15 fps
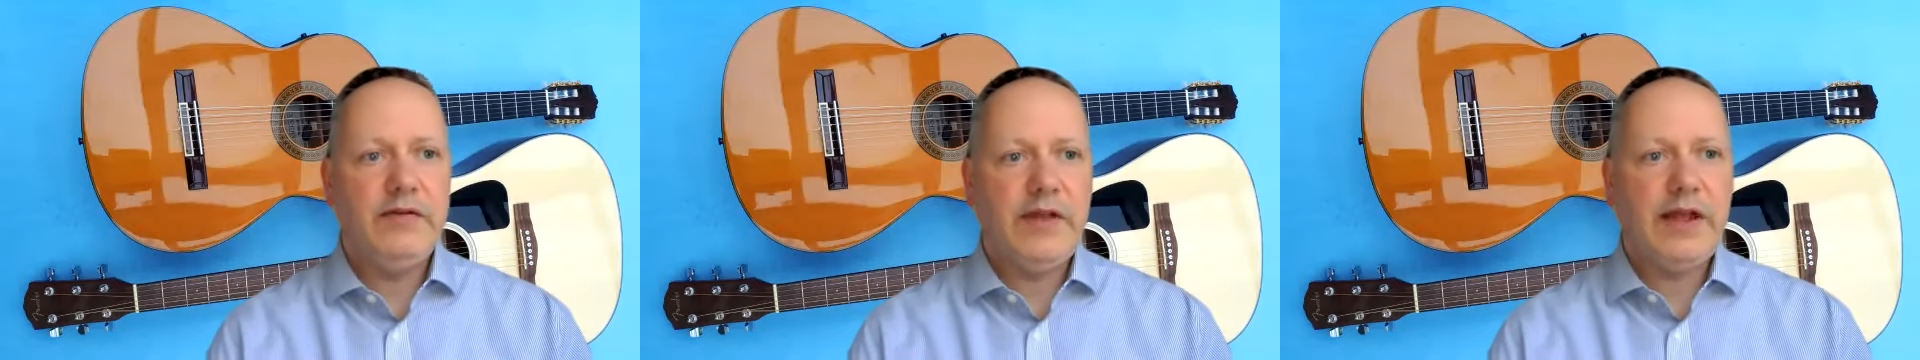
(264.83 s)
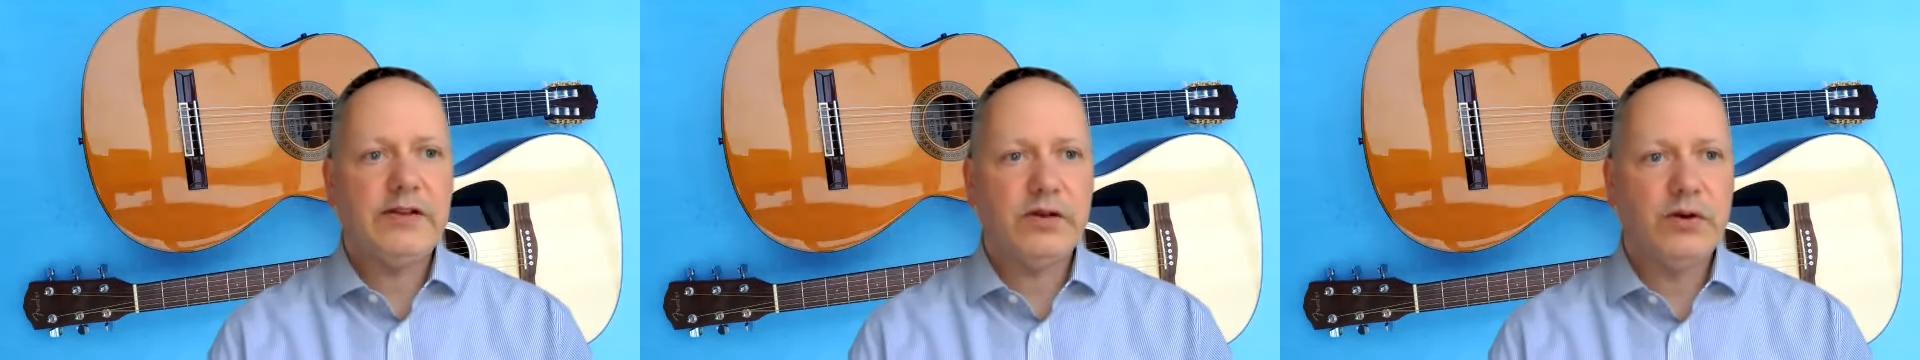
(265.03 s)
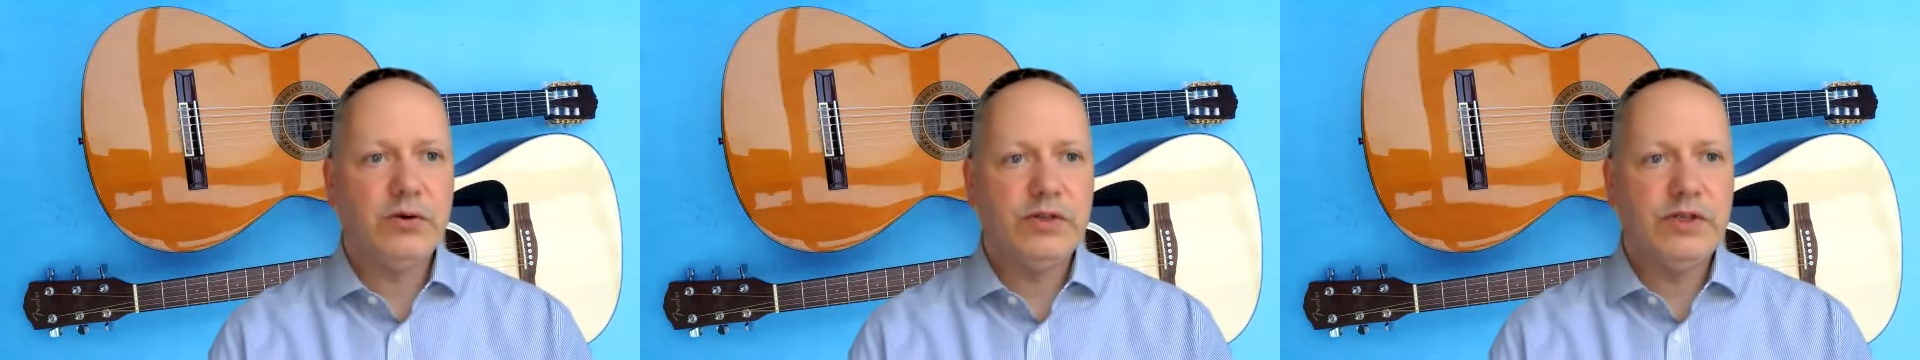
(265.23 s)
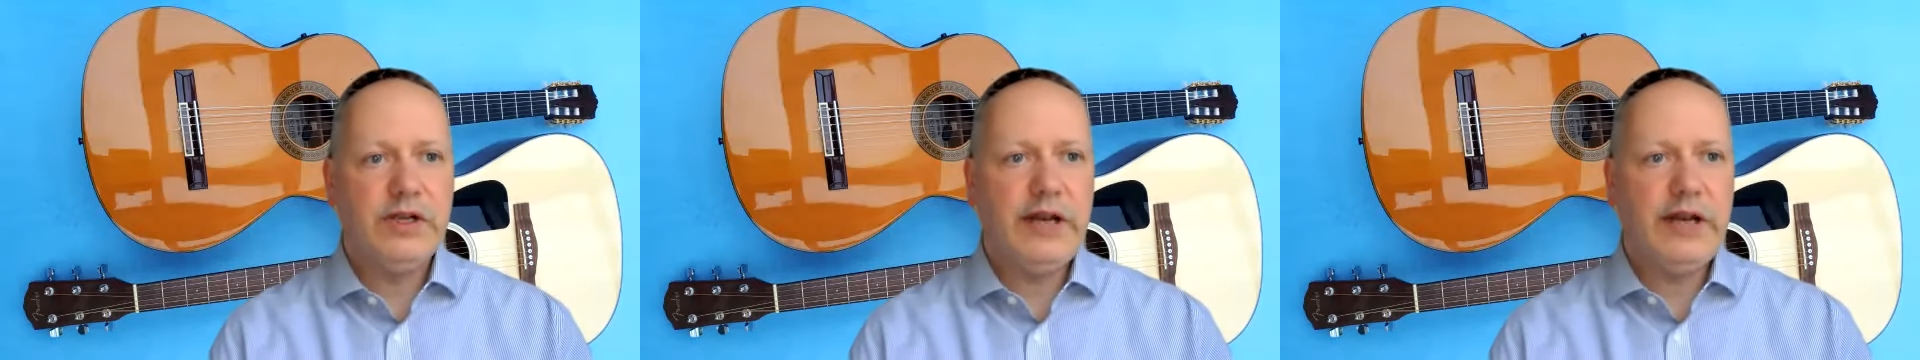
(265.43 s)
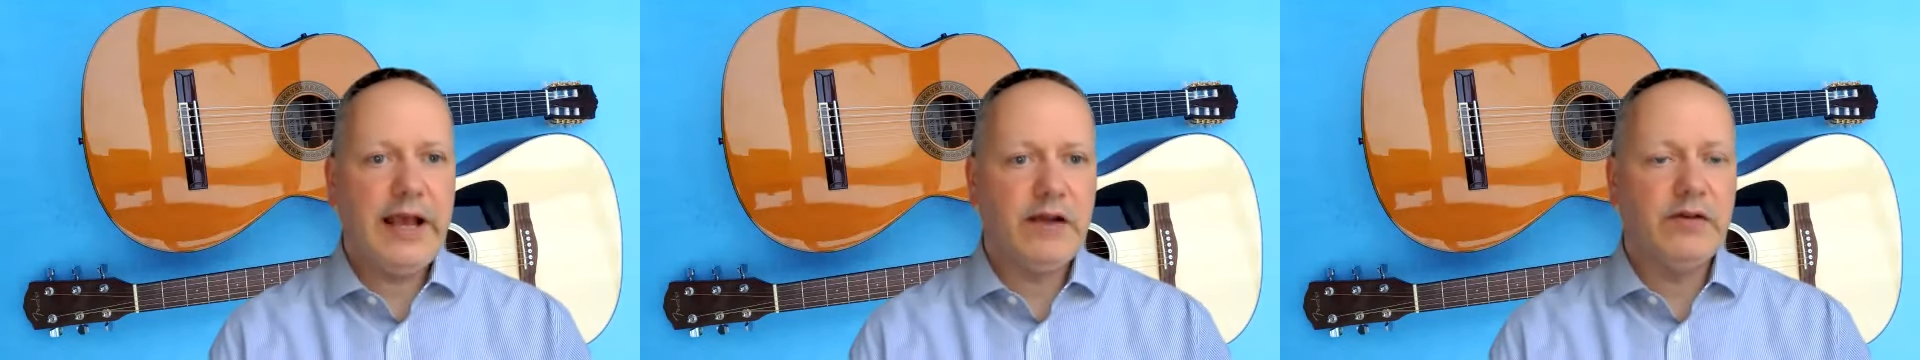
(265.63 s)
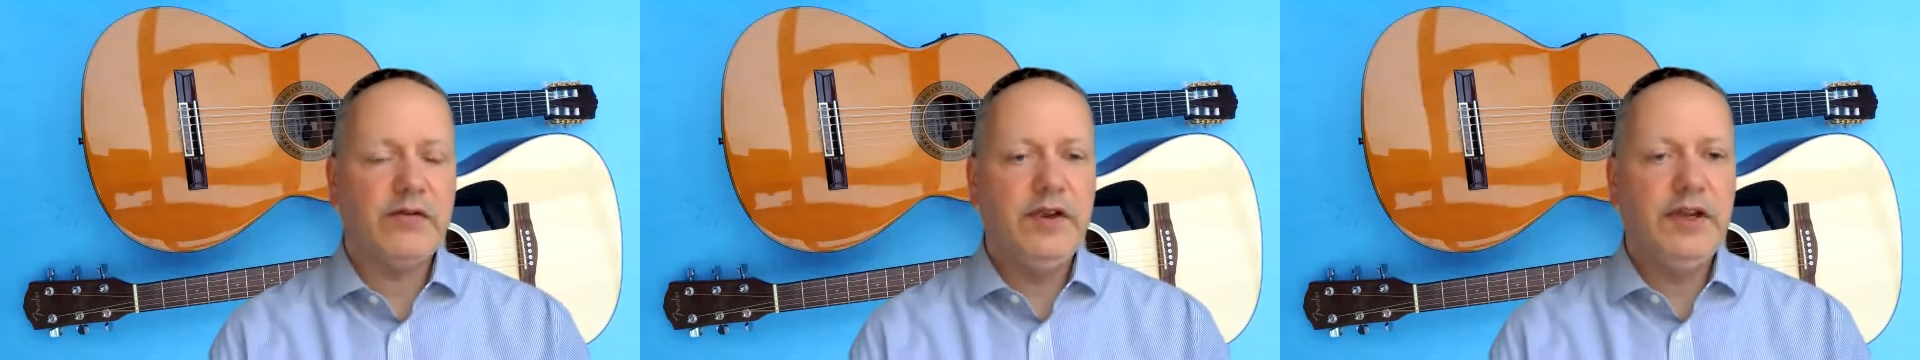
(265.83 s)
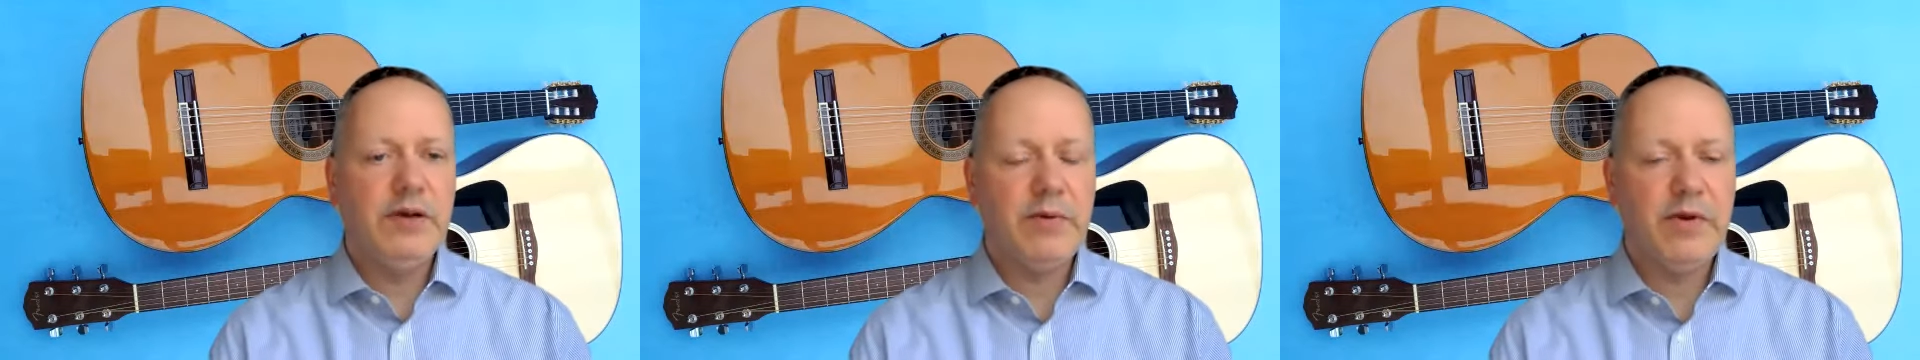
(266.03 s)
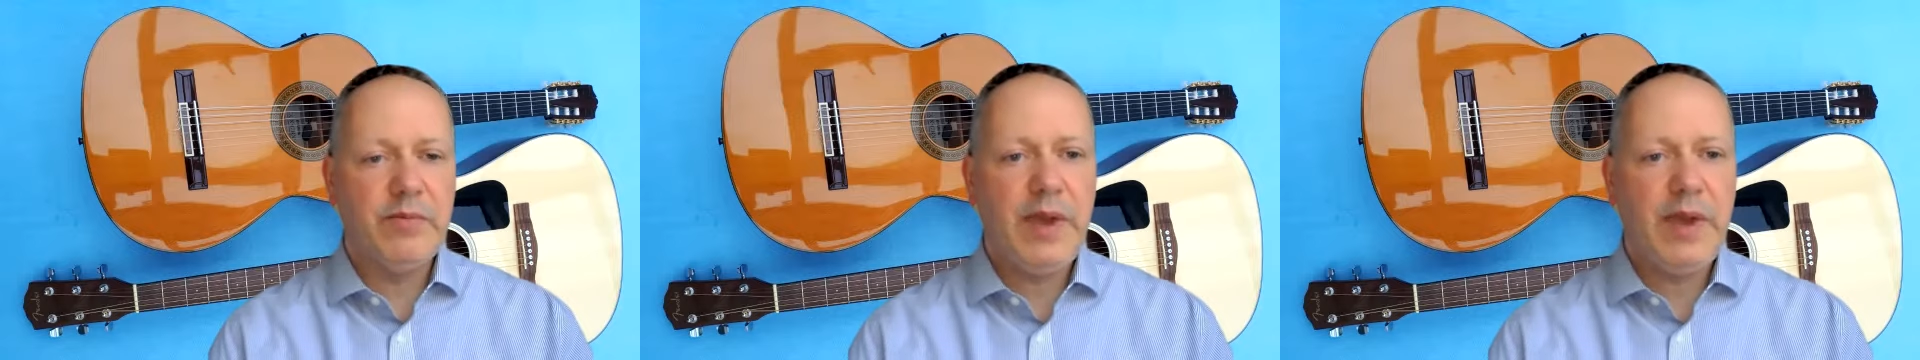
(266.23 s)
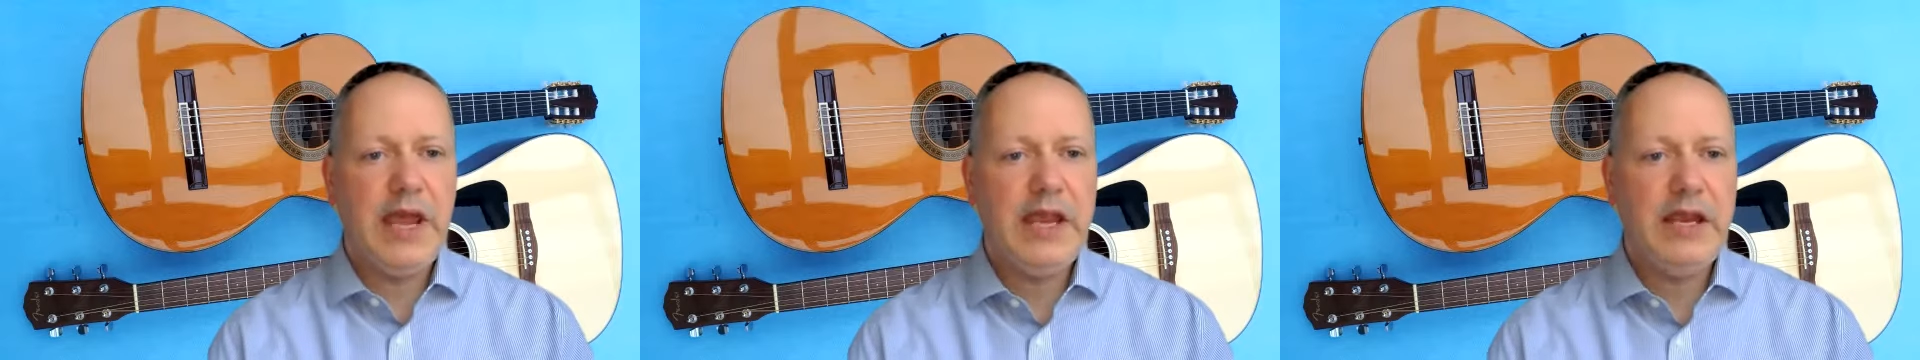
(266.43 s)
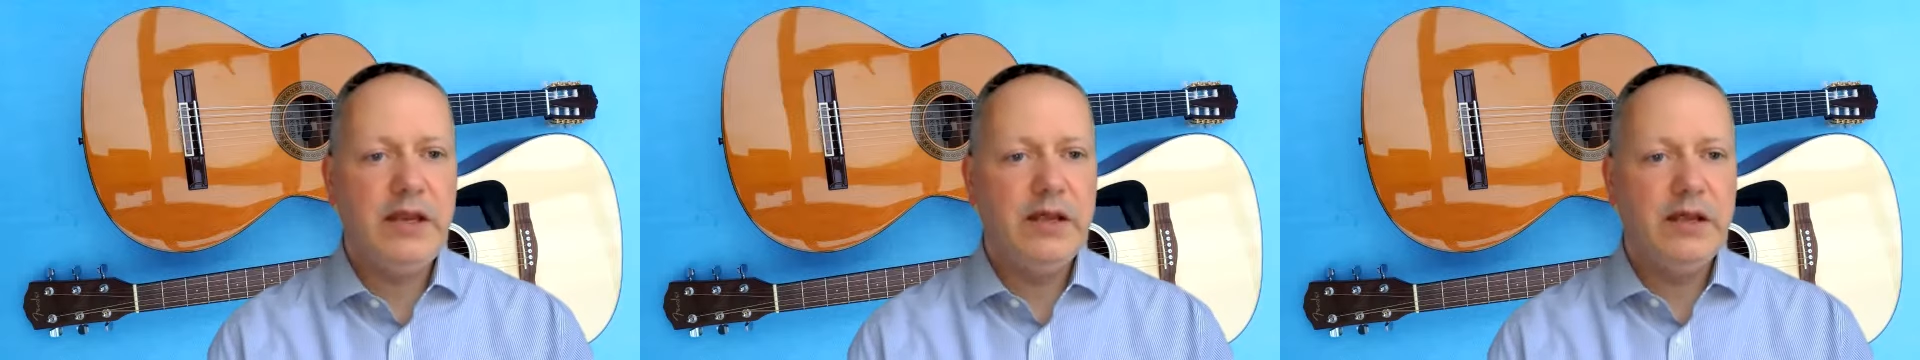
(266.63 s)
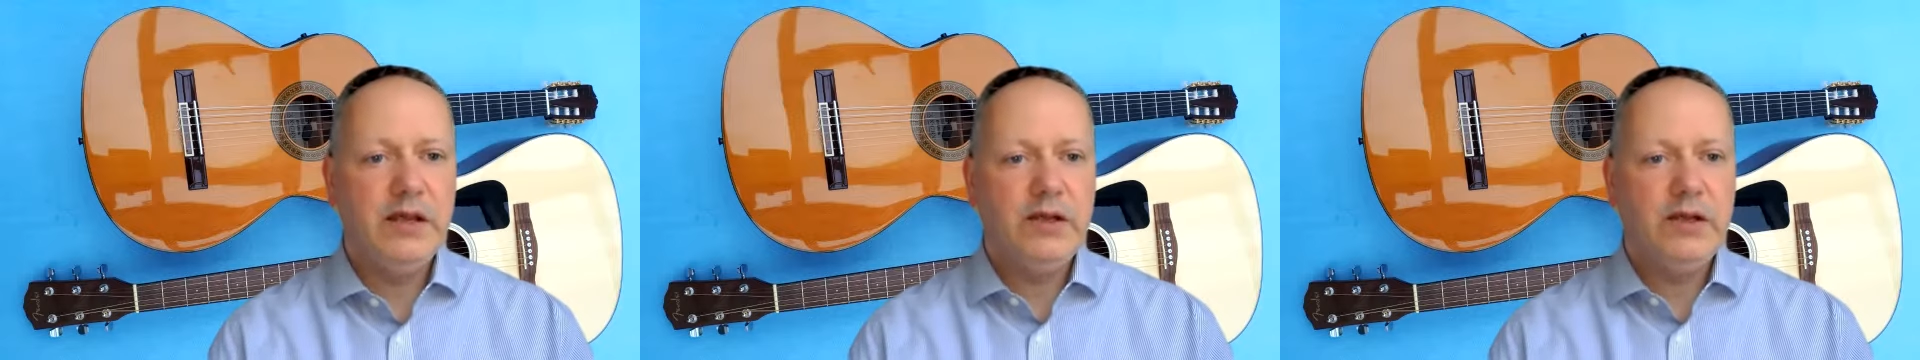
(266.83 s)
that's causing lack of freedom and pain,